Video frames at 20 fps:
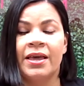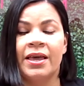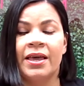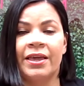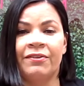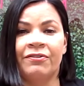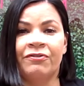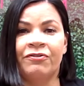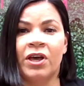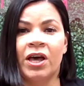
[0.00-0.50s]

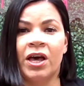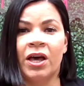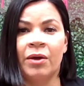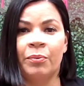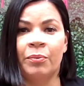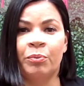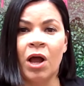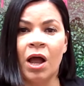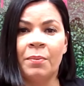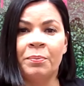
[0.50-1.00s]
If a
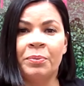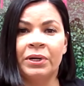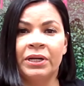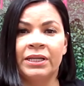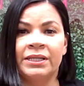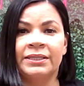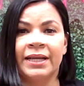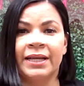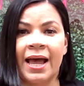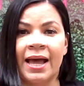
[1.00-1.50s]

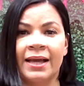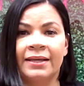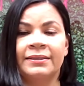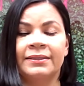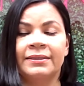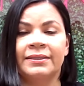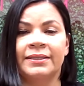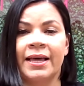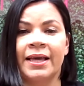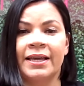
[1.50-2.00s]
property tax
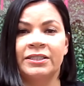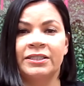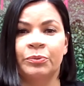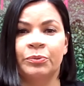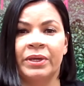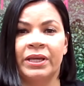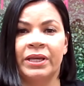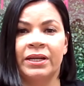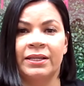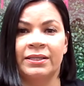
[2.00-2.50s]

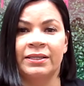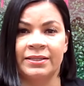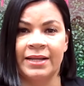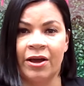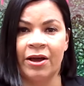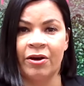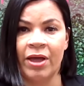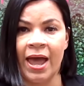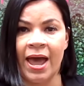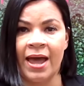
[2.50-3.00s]
assessment is
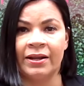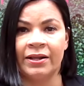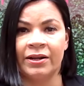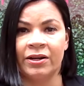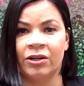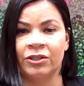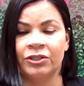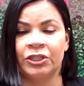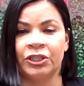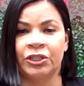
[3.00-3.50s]
now added
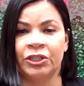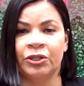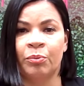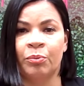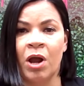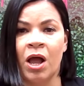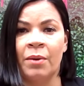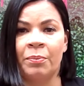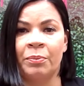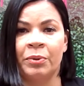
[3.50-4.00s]
onto your
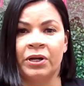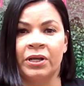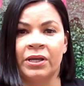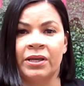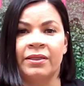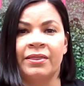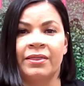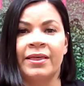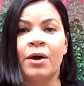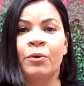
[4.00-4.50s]

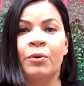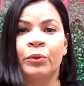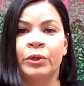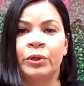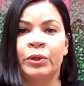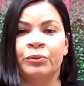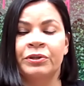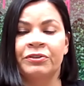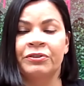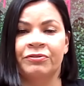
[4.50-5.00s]
property, that
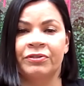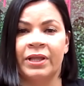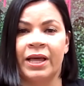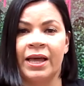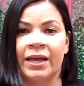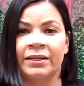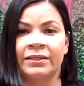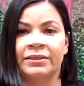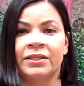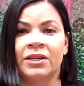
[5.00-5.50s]
will
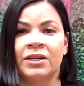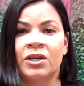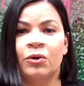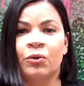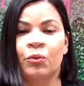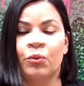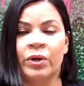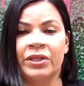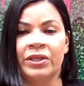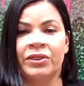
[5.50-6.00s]
reflect
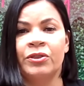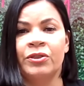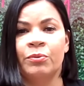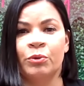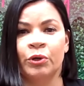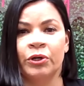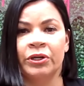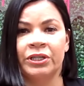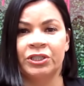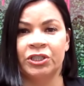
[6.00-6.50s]
with the
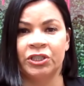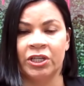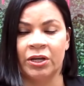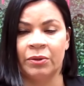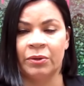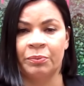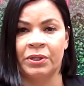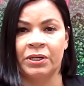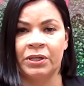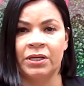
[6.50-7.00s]
mortgage
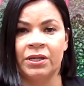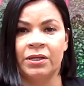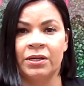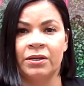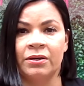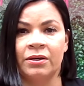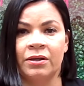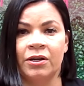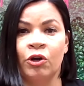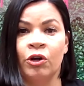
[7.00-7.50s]

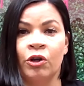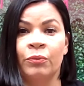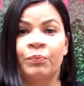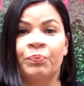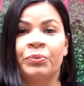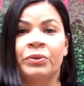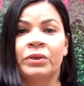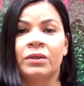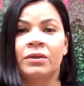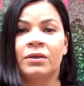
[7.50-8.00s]
company, or
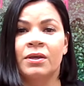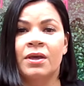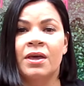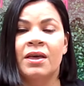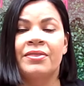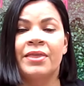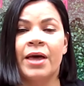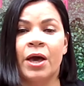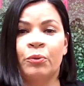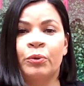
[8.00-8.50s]

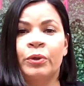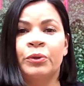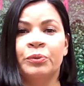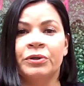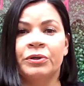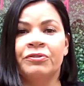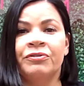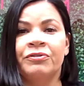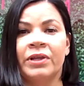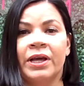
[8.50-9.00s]
that will
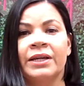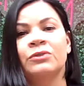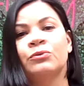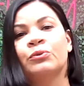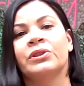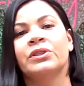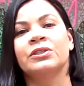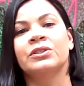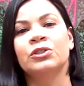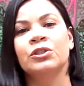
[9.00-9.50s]
reflect
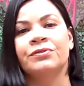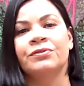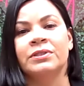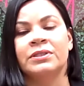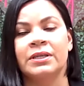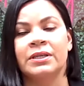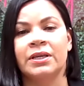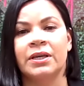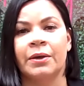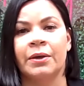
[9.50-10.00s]
with the
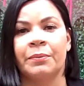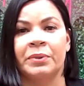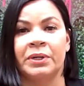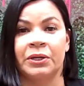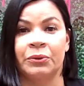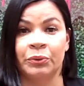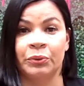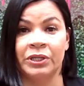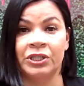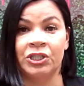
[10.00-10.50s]
servicing
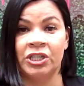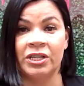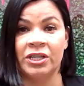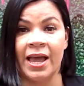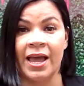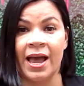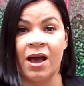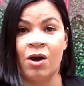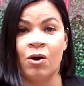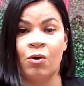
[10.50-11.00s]
company reaching
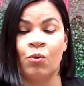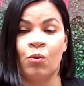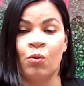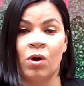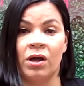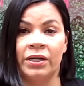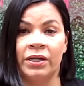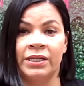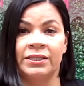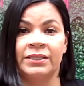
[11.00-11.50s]
out,
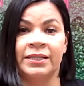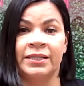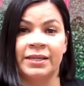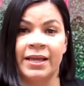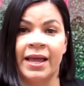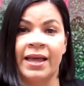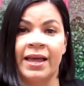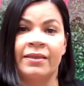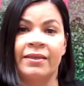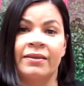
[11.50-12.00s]
wanting to
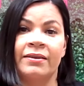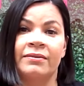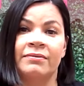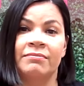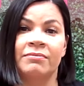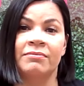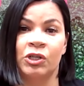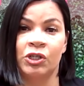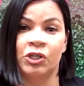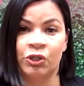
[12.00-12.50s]
get
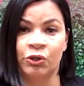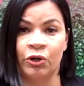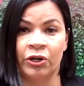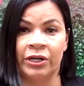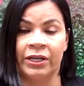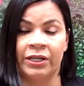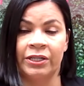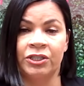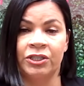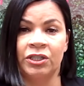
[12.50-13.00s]
the
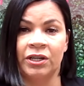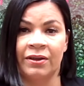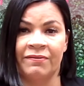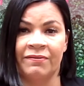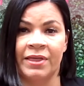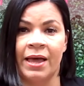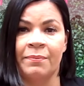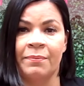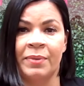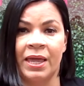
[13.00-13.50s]
shortage of
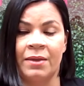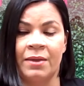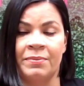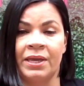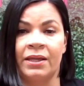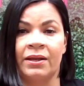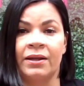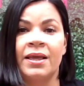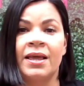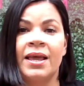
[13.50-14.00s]
that
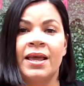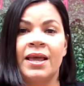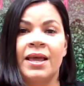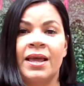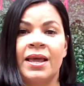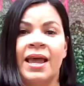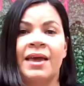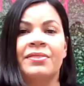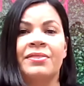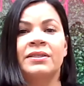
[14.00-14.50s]
payment.
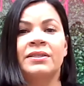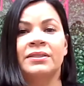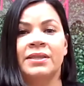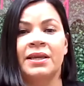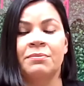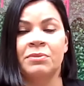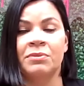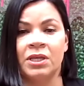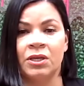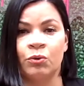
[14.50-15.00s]
And the same
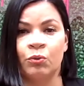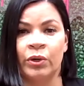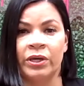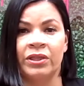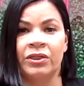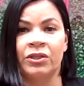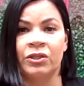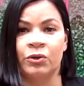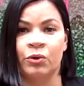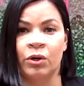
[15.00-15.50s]
thing with
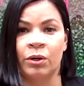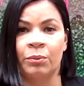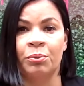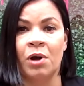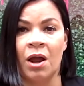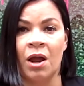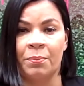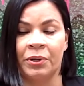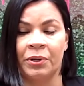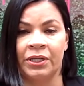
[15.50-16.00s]
your
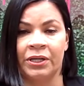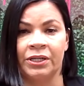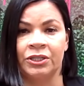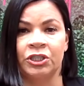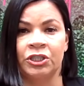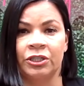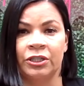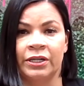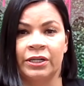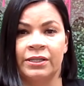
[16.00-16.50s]
property
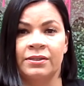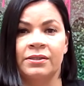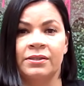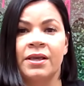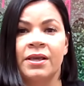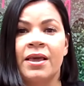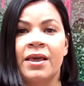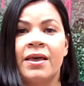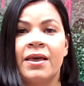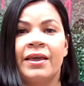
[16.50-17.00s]
insurance.
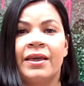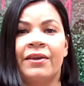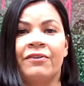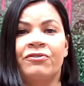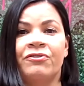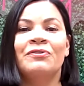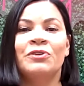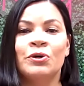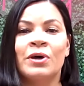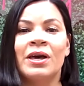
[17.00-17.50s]

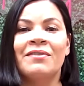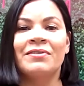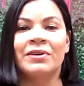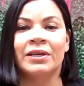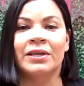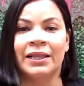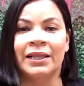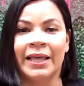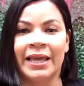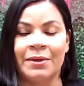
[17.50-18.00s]
If you have a
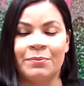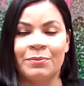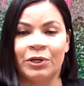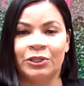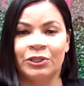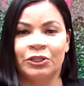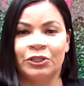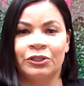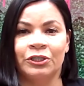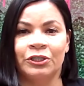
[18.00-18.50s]
claim
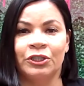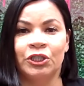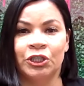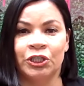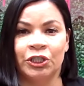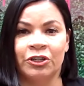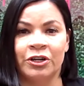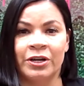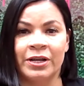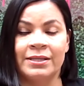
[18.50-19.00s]
on your
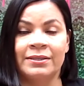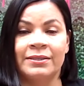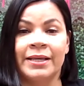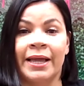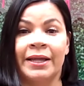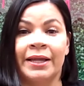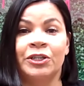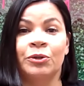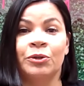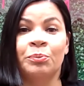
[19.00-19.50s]
insurance
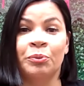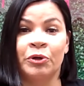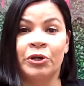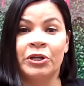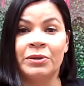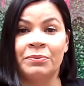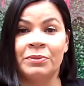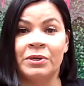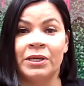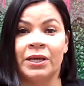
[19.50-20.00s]
and your
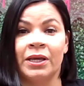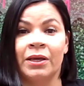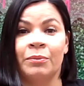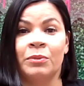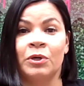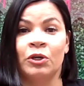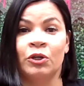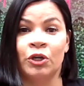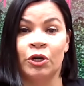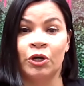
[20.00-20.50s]
premium
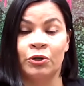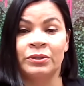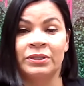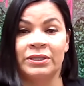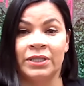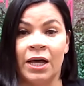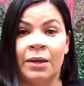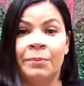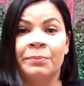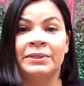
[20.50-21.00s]
goes
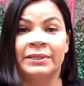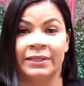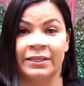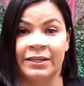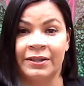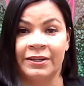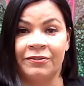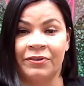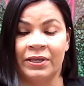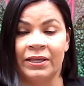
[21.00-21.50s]
up
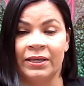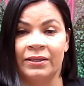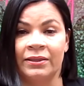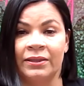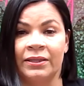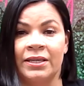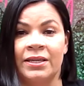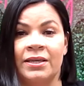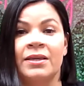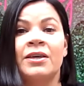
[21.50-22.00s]

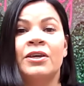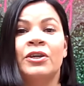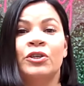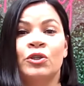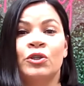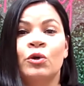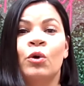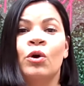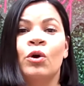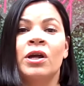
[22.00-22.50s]
significantly,
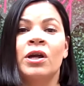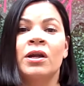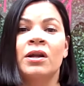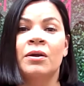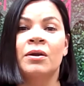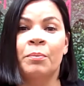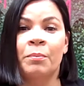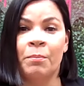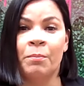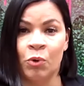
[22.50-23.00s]
your
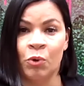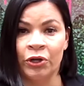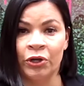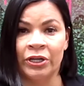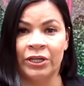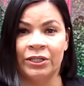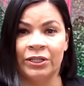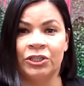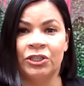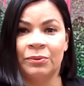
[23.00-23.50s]

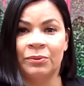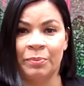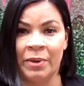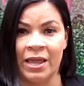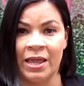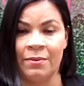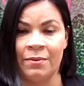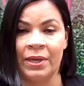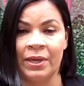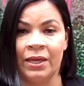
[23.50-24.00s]
mortgage
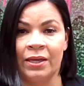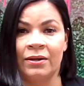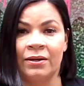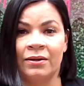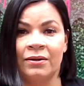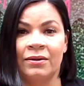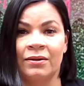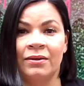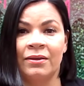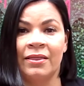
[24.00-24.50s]
payment
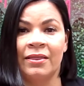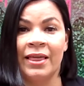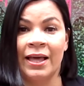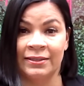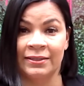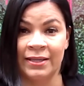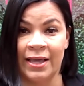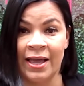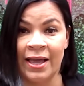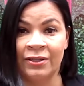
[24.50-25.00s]

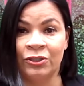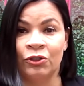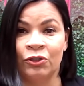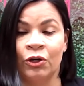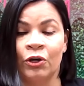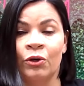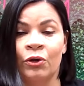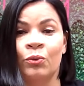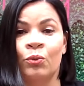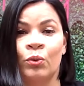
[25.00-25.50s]
that's
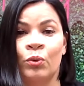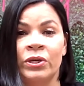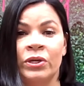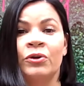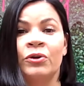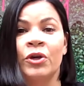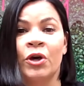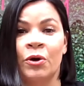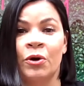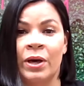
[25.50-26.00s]
escrowed will
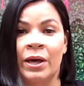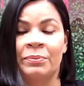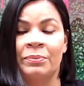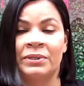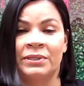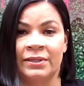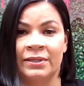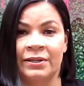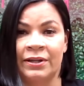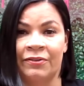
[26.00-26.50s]
go up
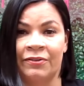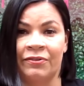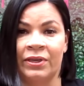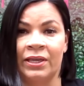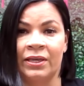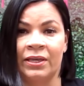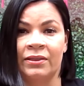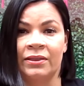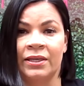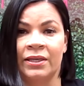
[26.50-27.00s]

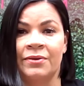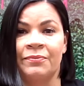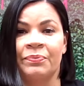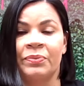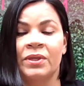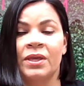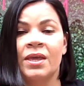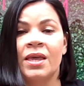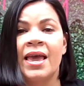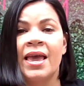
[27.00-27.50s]
significantly.
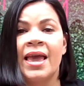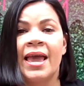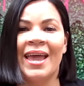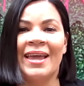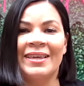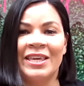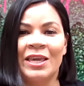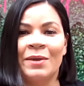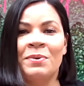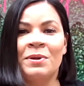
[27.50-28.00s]

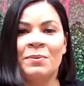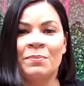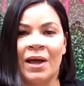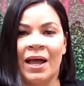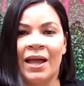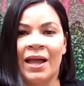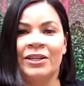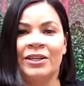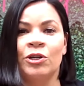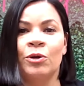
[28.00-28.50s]
And keep in
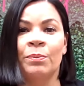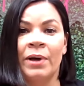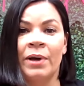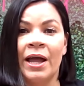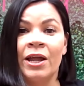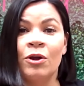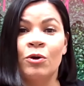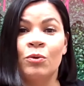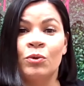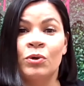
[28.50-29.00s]
mind, your
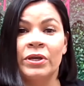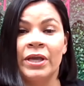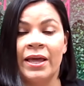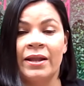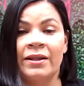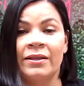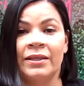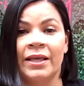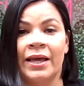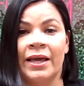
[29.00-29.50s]
buyer will
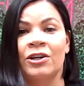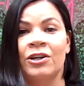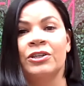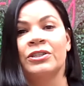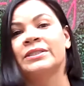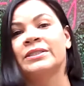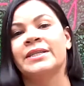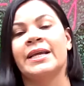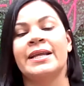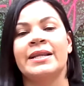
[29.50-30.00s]
get a letter
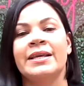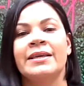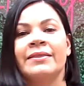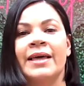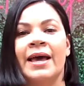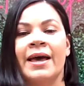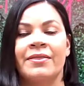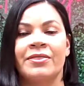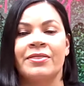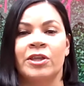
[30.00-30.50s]
stating
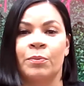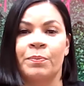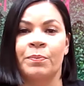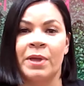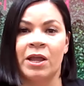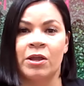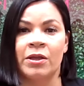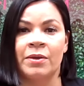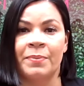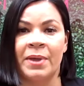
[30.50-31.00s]
that their
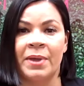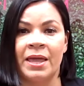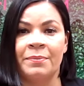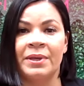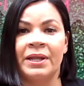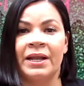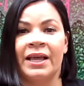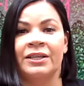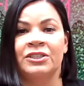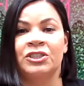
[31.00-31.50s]

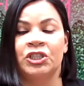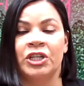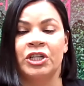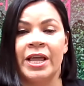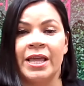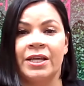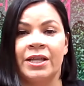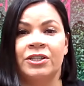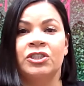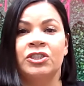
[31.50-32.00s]
payment has
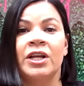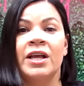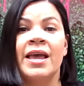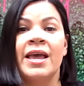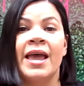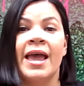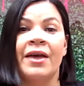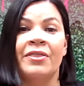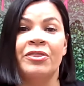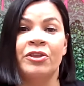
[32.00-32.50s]
changed
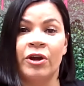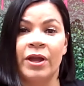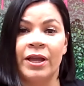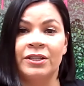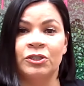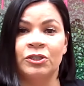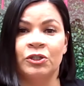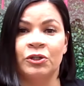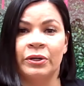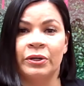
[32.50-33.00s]
and their
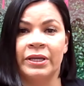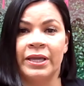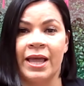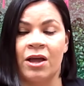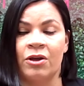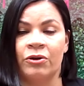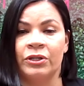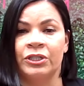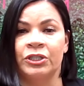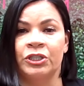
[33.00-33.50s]
escrow
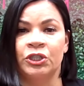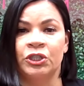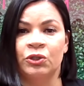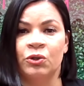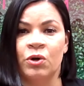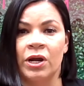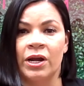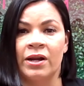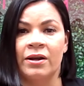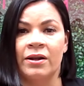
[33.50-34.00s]
account is
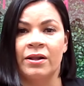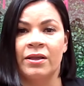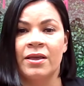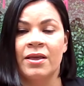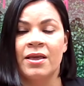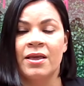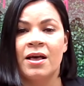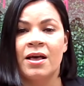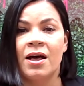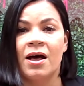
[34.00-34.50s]
short.
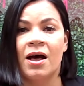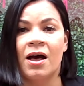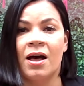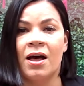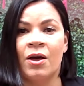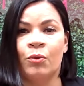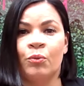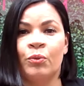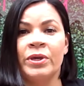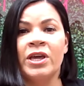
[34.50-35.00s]

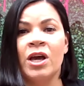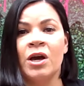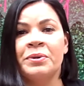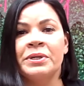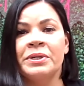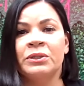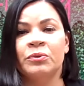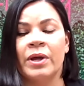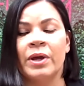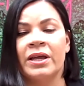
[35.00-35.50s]
We
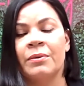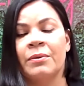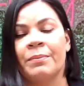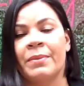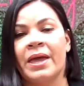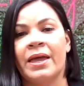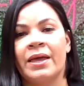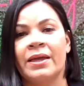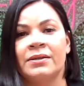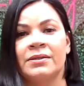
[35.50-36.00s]
always
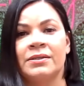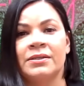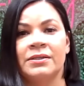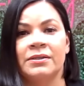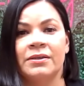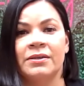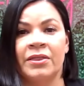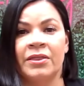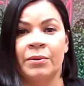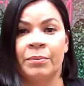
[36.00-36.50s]
recommend
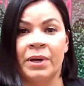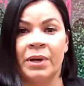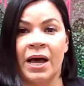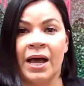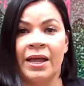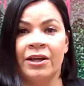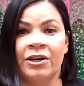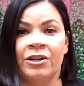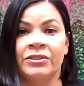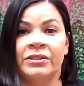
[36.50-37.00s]
the
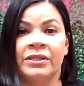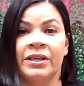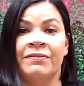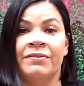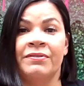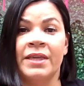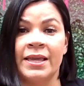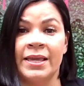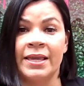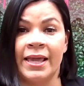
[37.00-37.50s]
buyers,
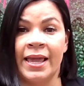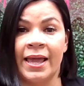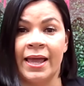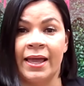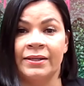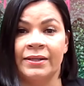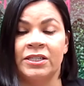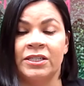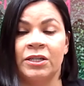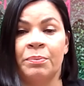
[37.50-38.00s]
if they
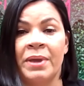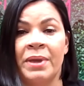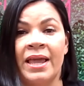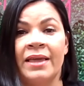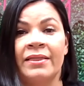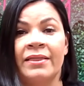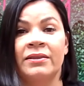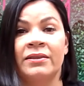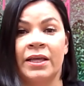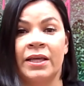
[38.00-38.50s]
can, to
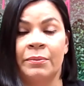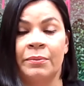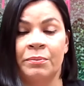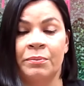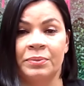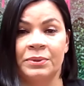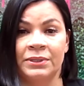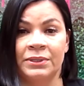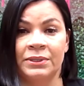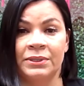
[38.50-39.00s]
pay the lump
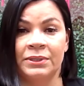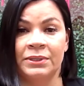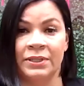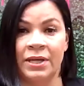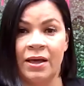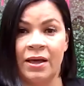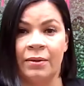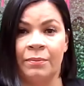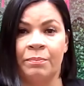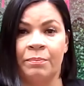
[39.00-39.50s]

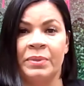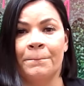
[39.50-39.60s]
sum.